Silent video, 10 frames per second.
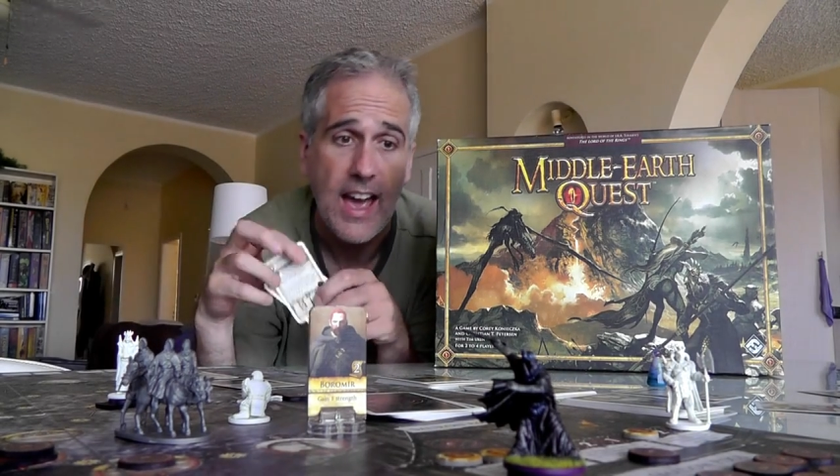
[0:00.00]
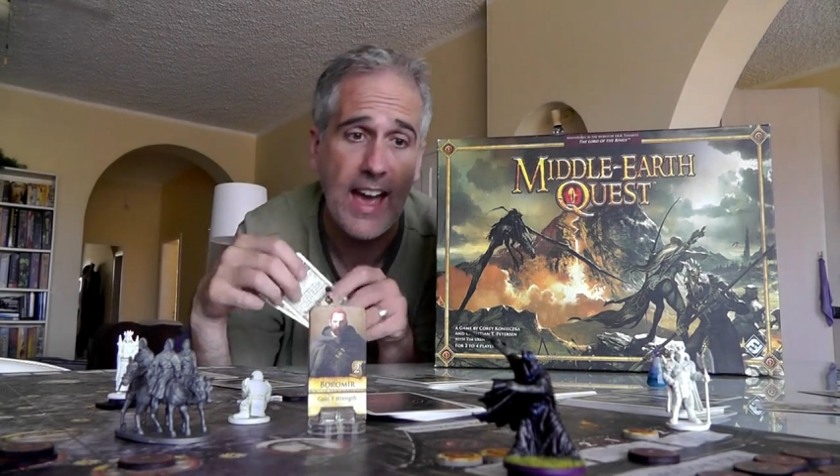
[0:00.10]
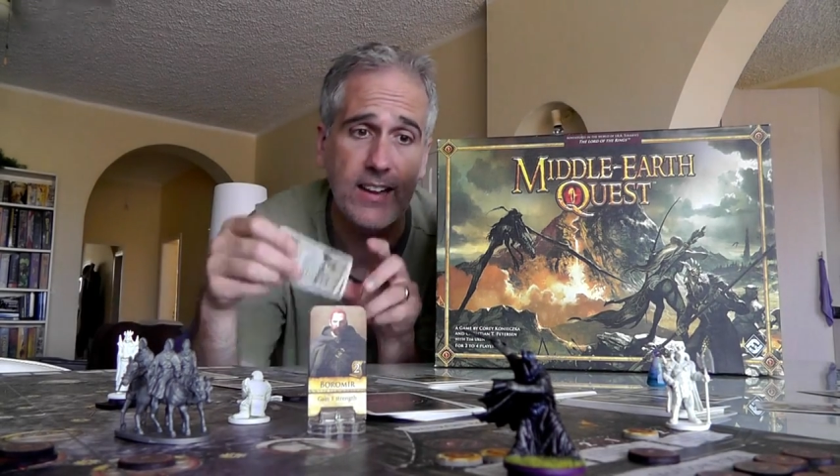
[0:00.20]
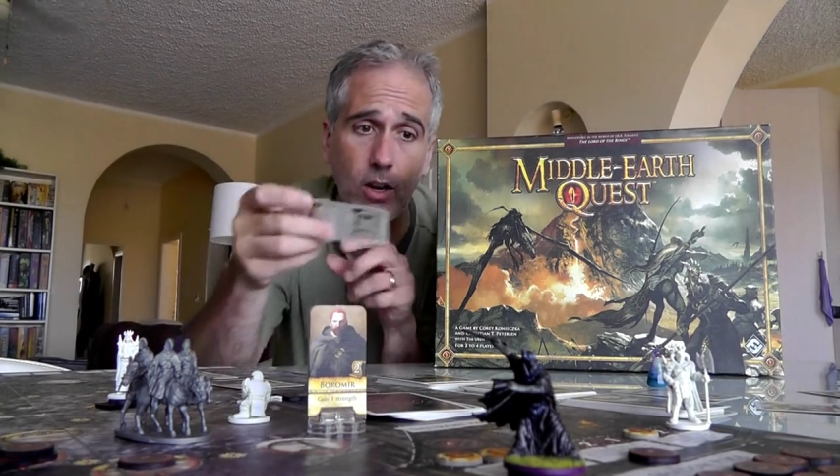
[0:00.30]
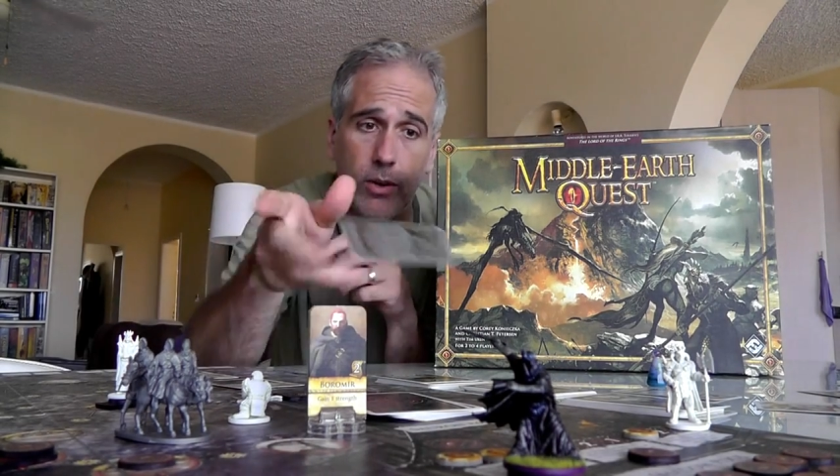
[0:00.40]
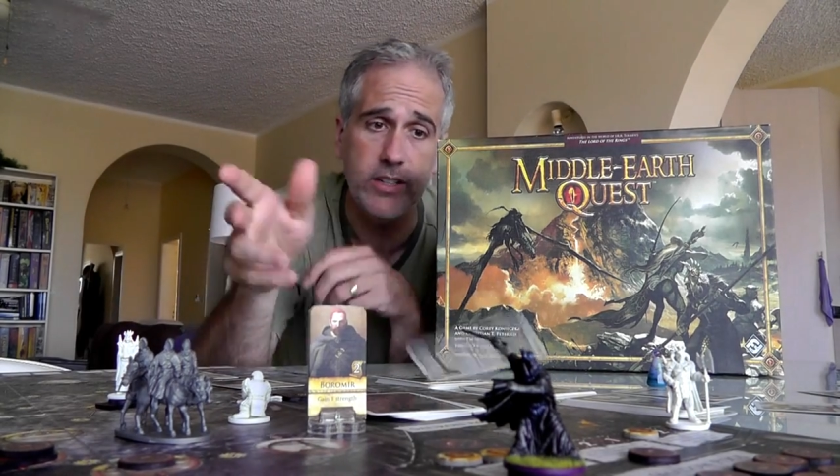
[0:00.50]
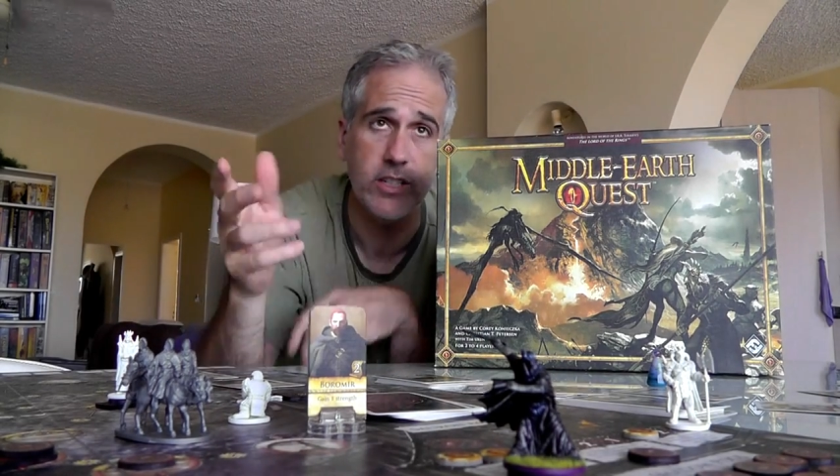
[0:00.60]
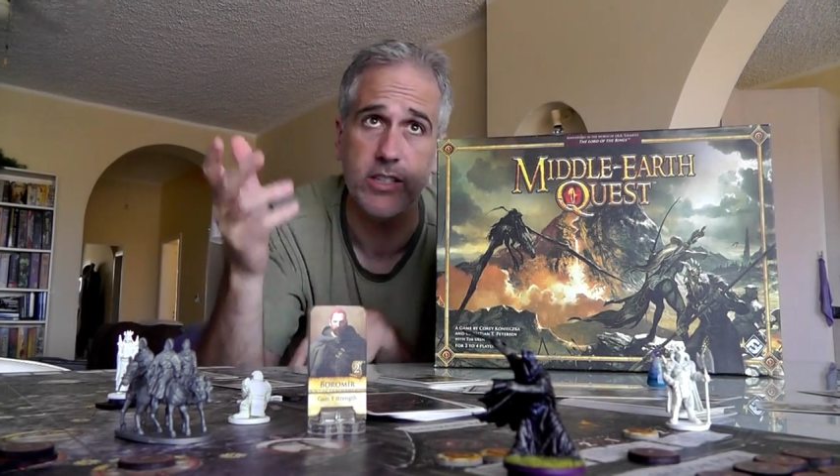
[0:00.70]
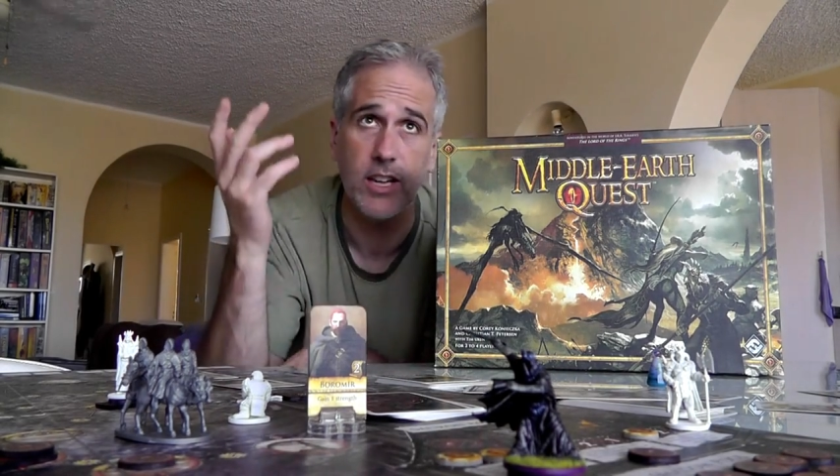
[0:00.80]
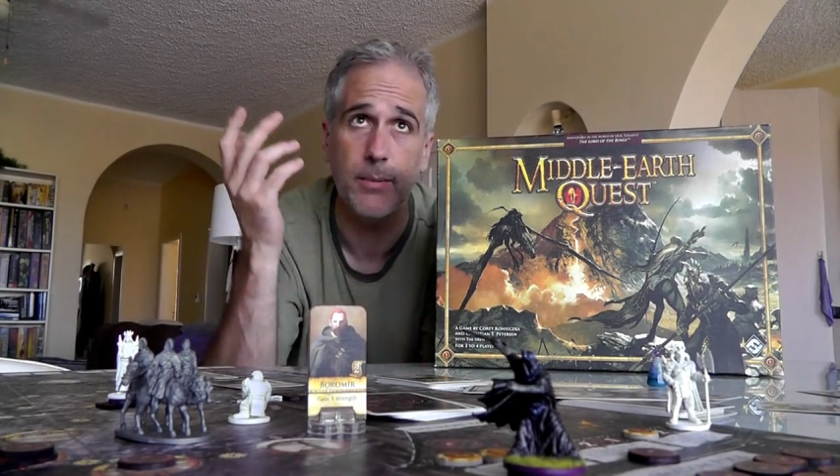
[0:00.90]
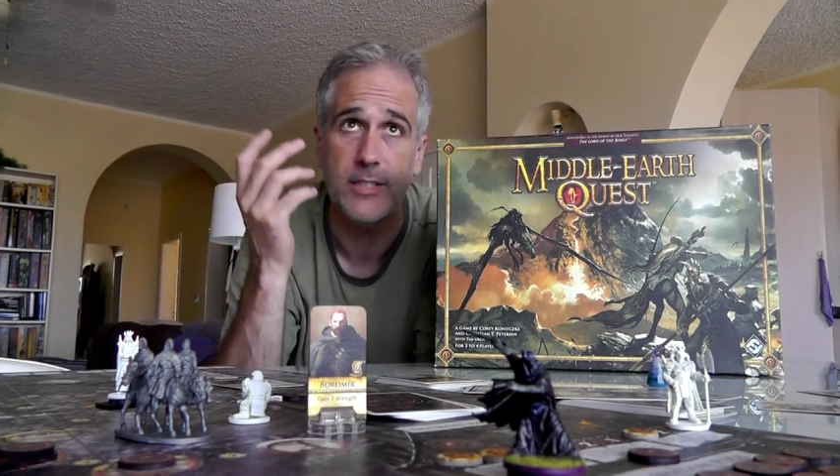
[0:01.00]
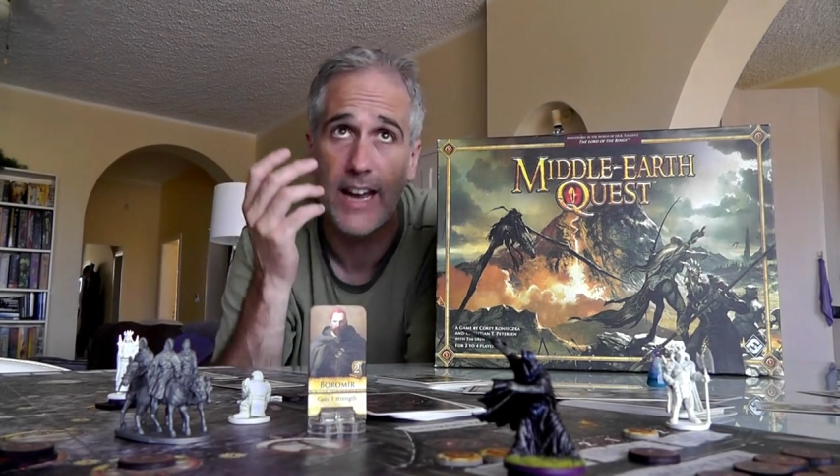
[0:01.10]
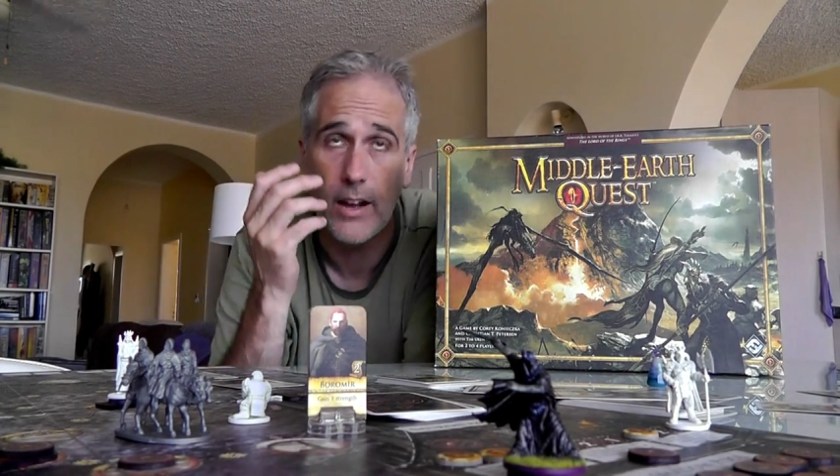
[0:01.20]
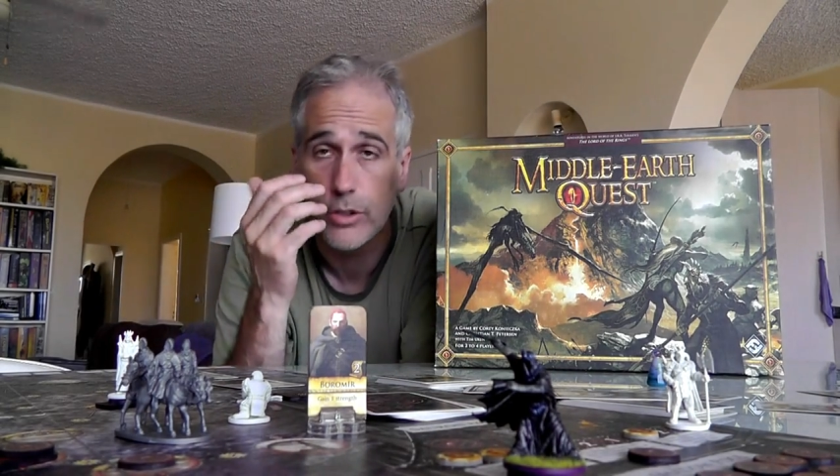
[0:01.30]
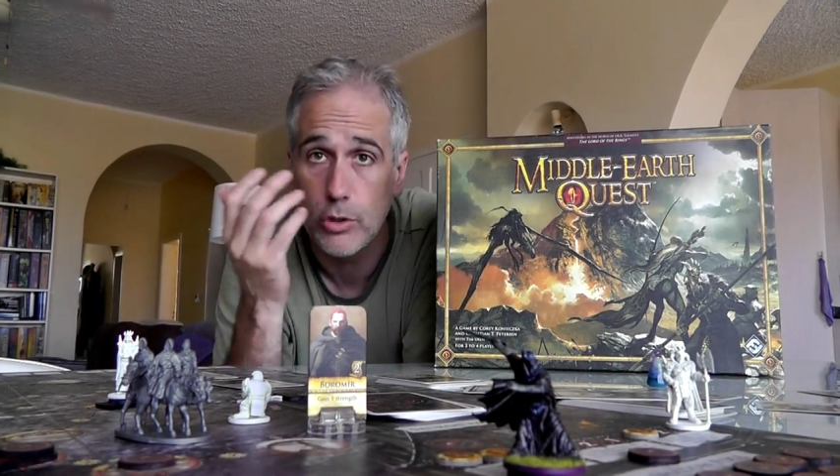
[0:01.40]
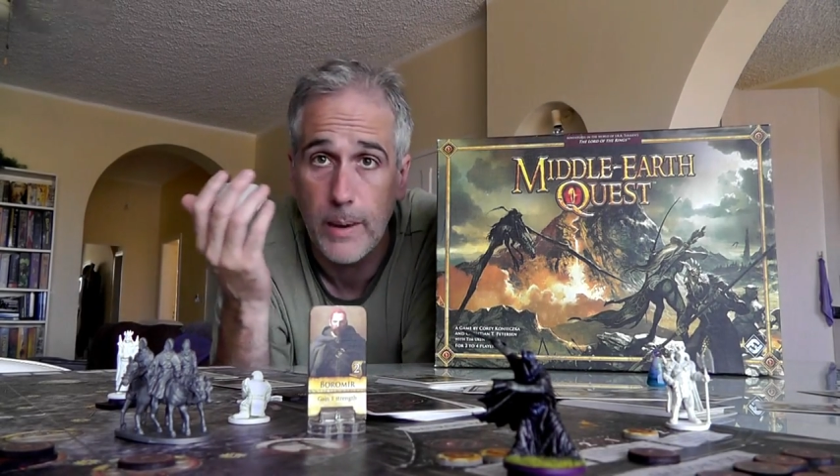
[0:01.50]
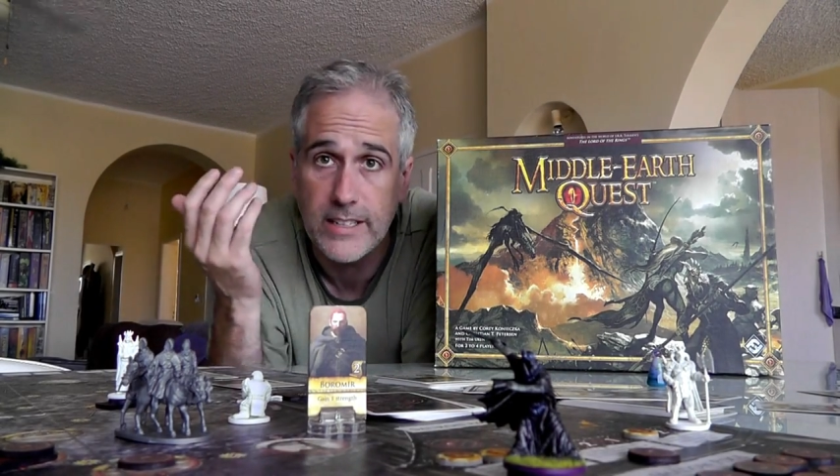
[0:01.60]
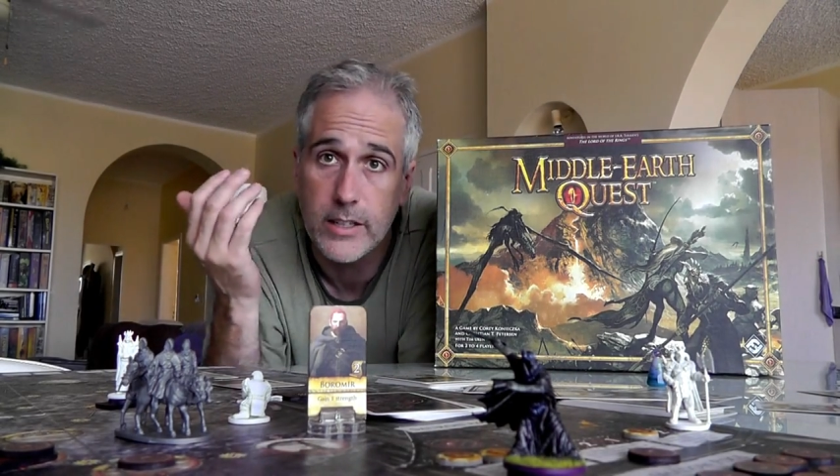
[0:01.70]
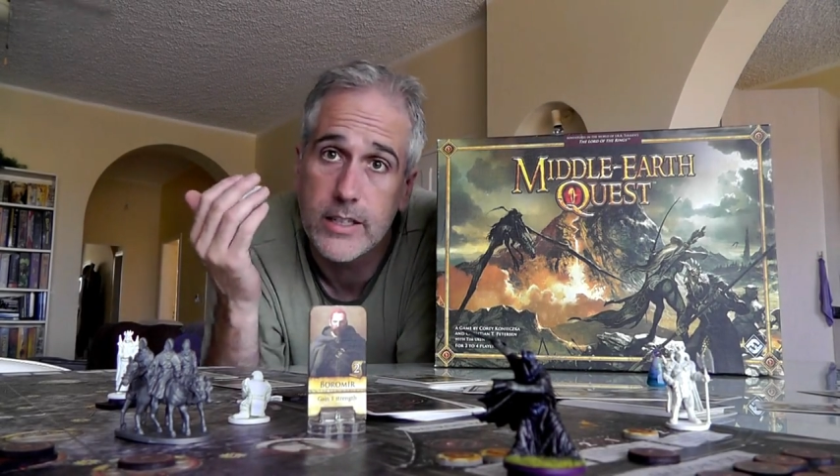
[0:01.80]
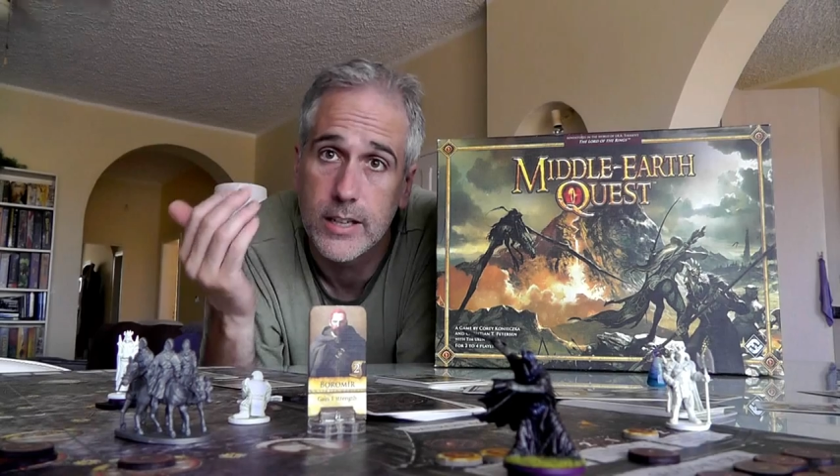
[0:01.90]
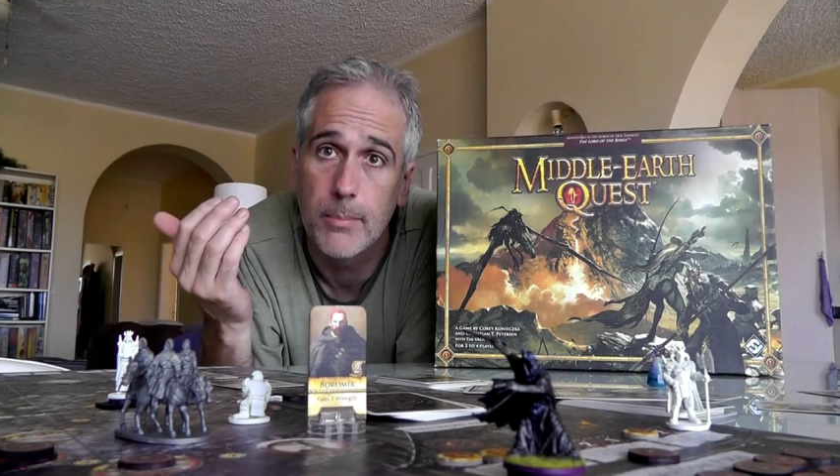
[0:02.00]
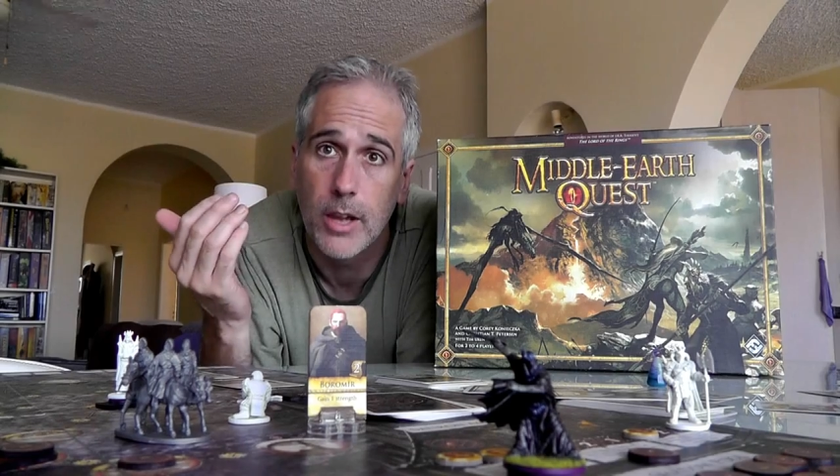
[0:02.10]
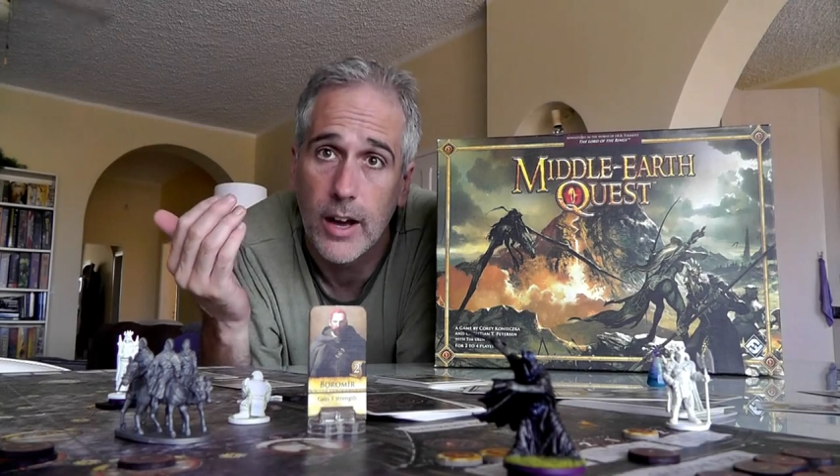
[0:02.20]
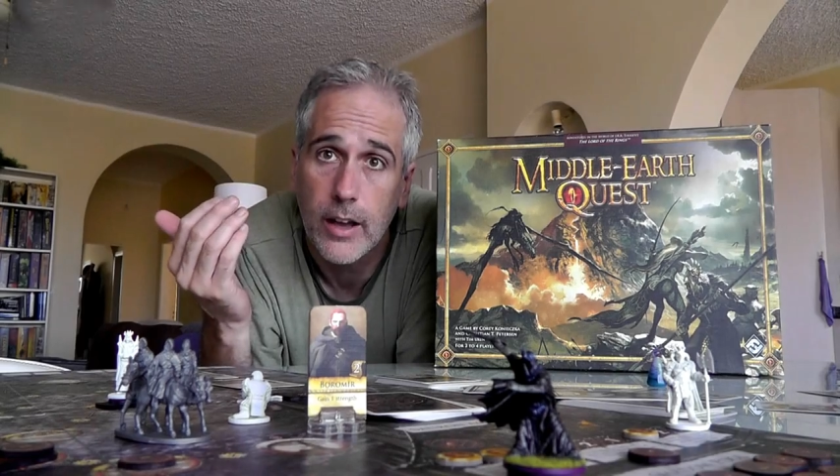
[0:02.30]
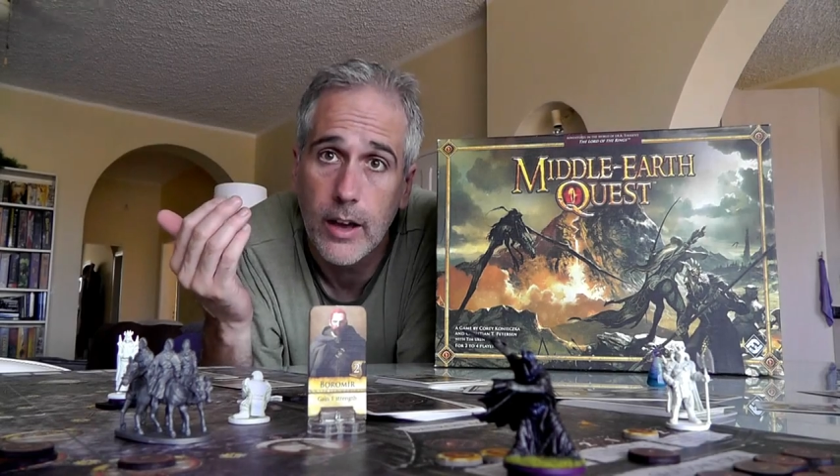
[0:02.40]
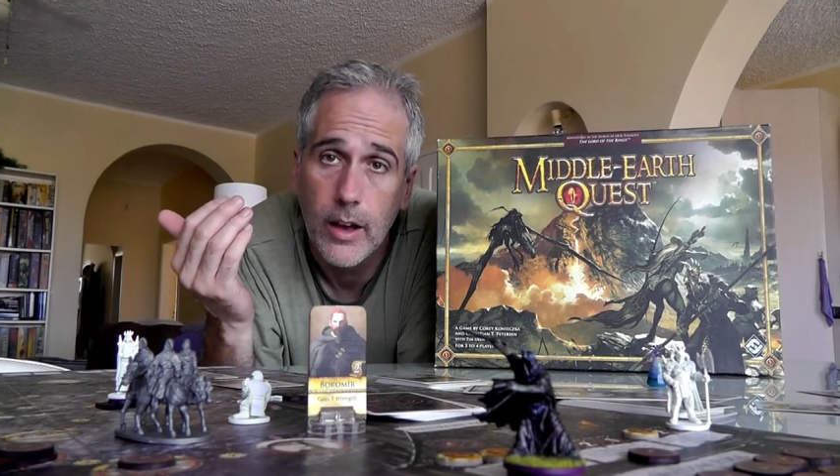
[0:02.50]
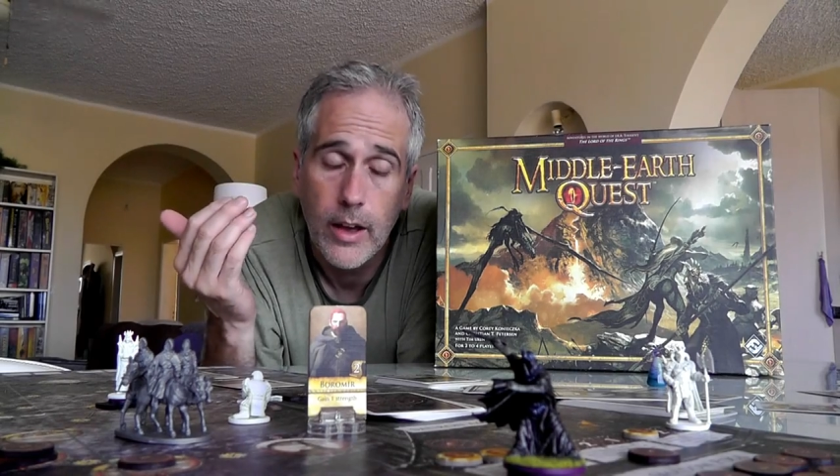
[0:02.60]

And, you know, it just comes down to basically dumb luck.